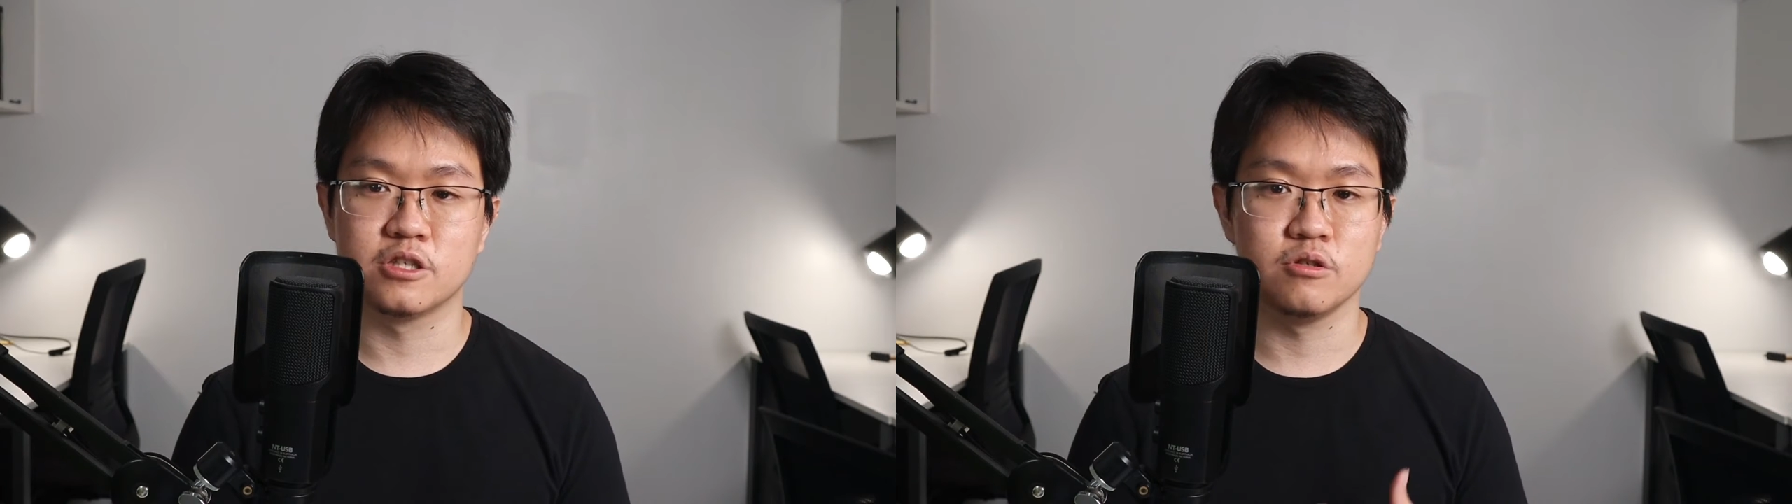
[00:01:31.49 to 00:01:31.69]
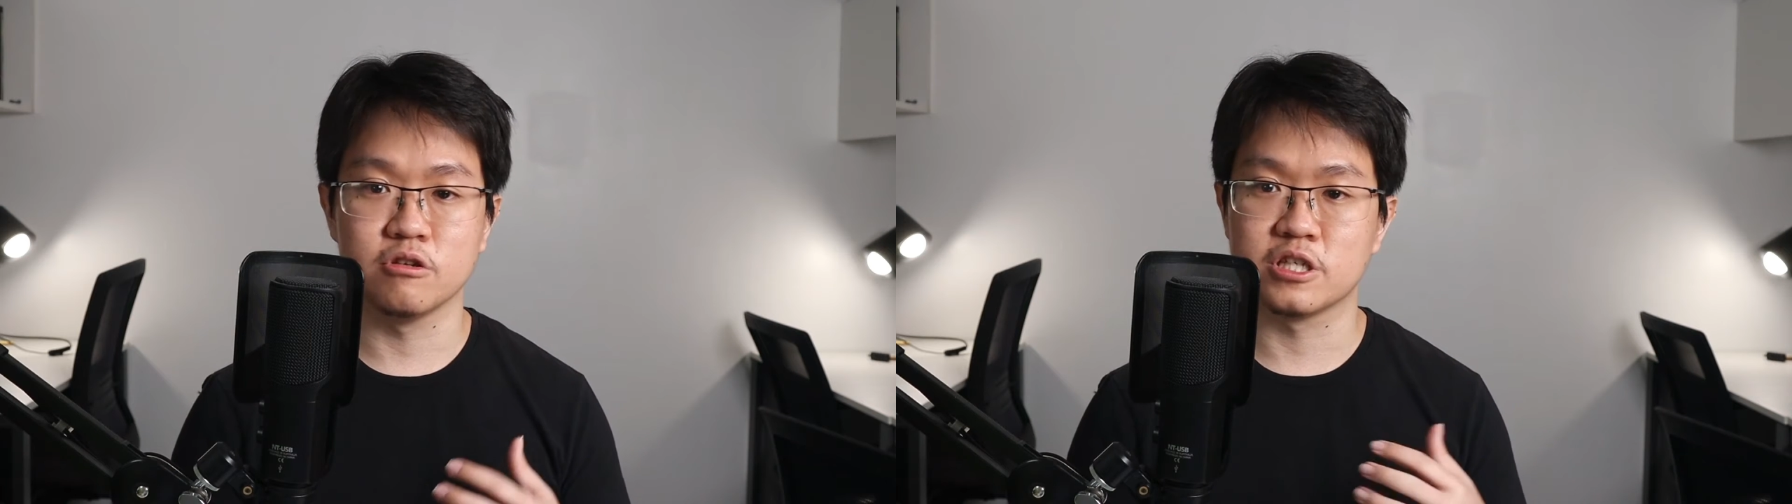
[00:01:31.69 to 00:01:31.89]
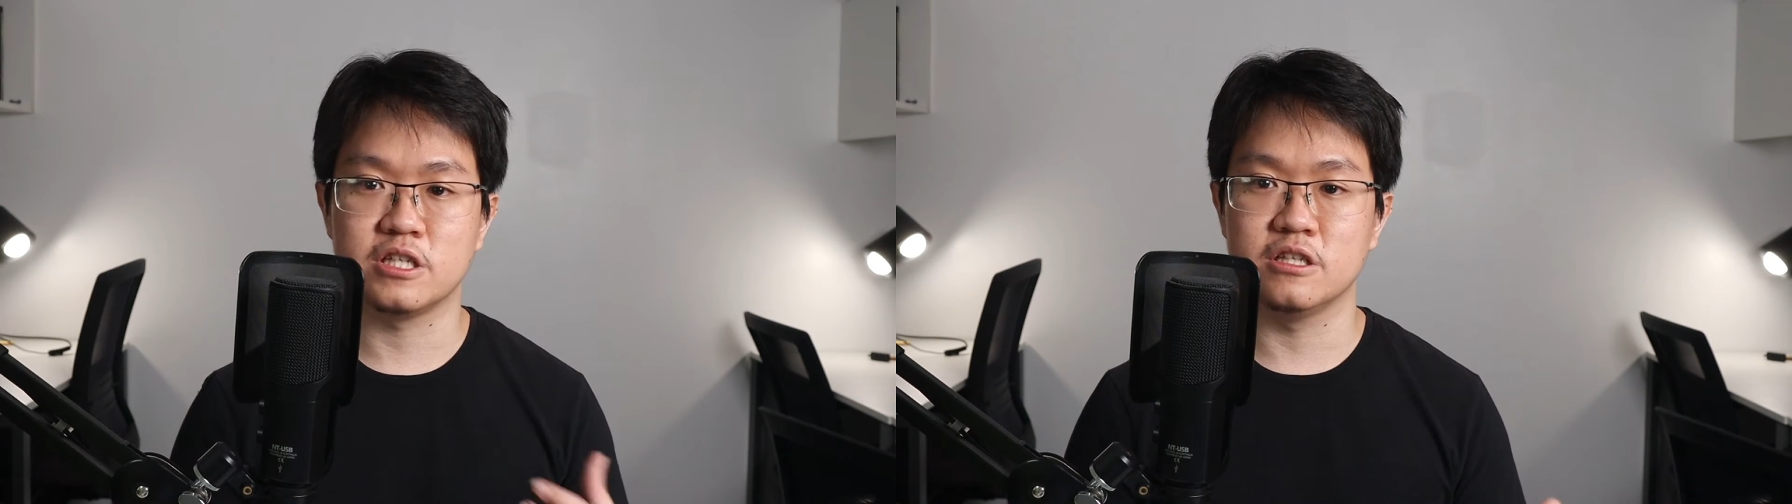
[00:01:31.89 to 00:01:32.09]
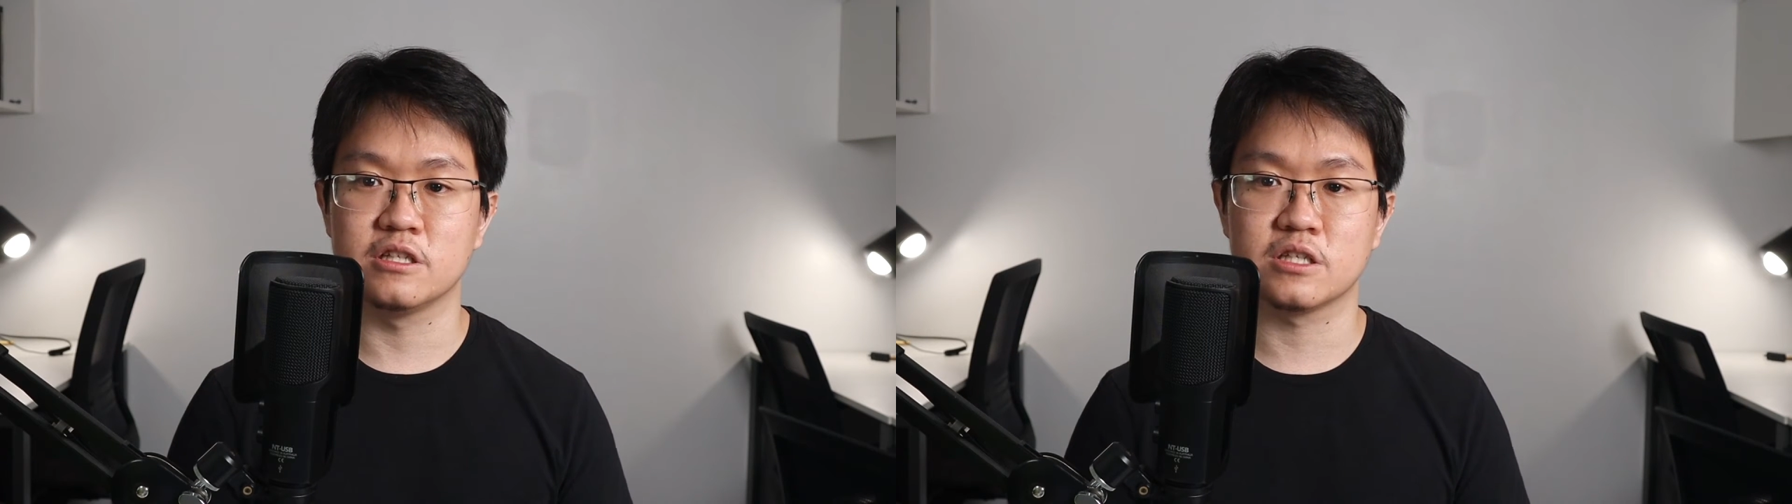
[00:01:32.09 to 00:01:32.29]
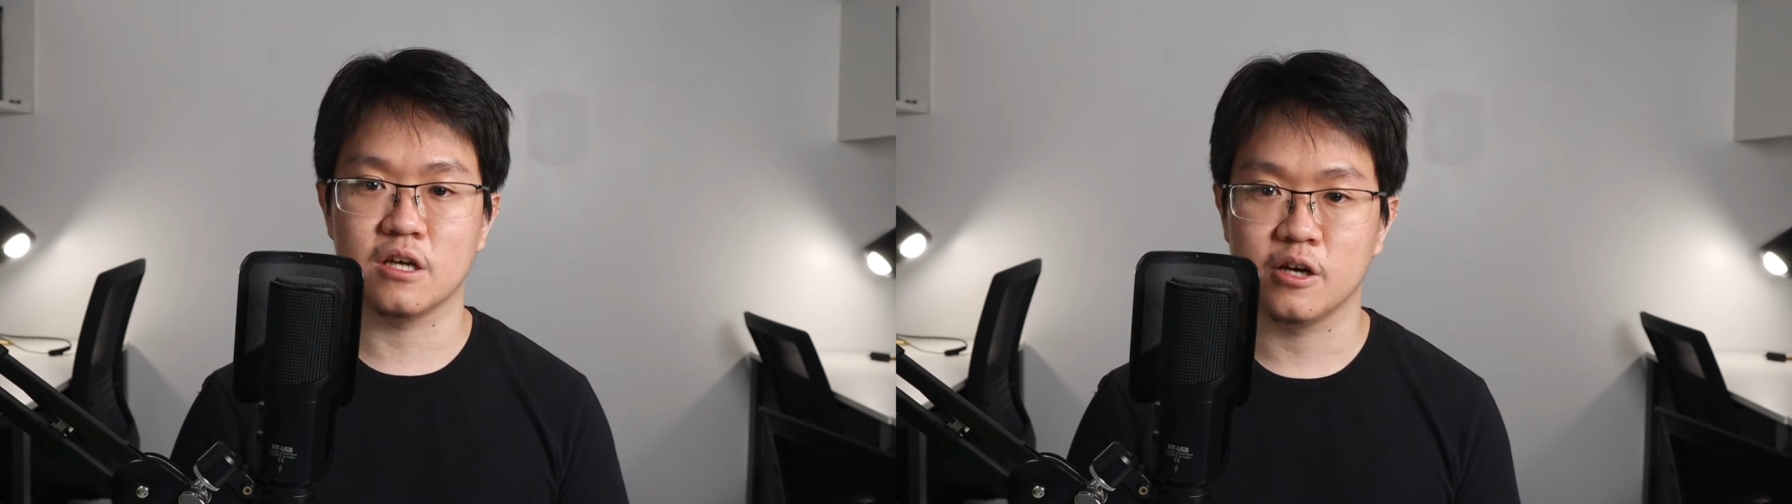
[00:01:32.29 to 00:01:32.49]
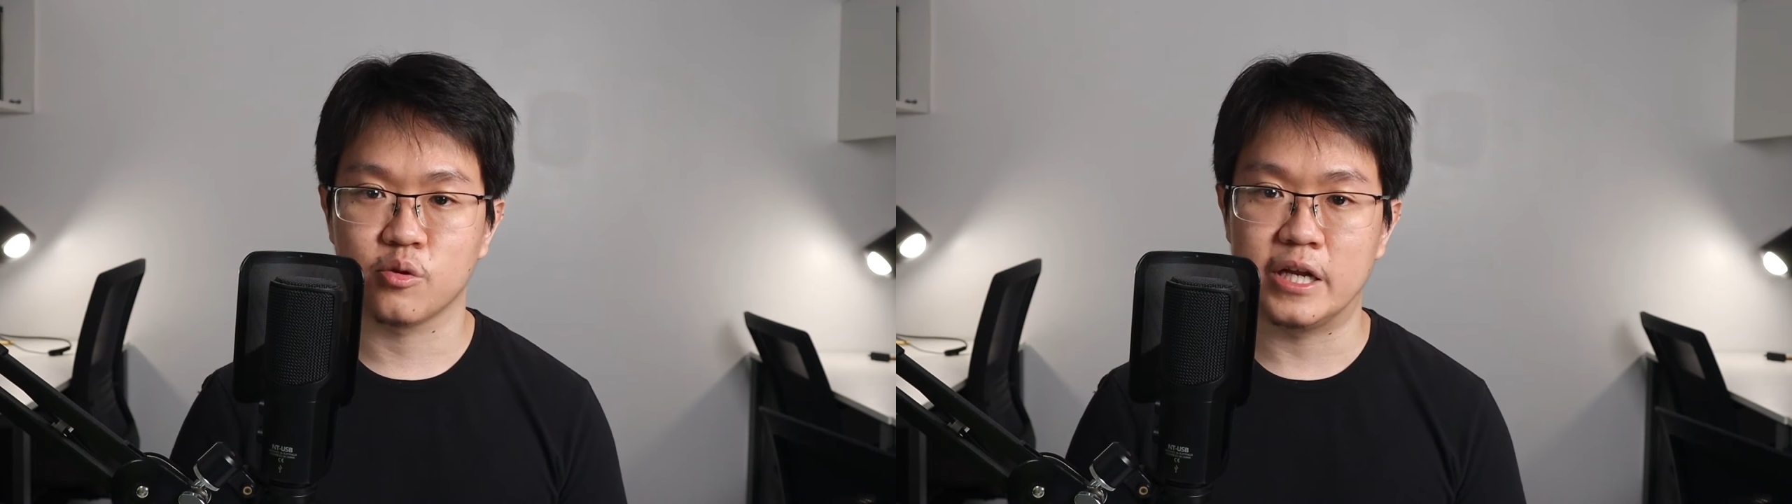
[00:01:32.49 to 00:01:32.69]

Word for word: the studio since uh,